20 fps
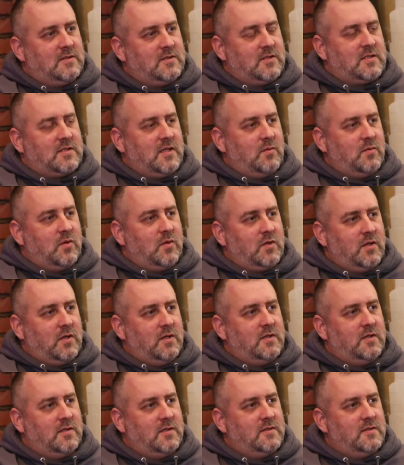Just us to all go
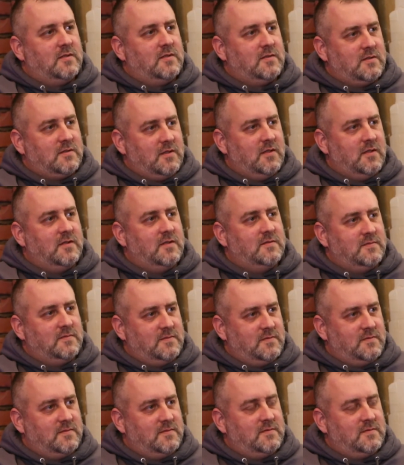solo, yeah. right?
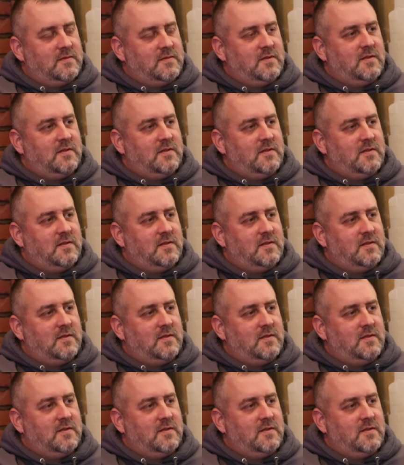So we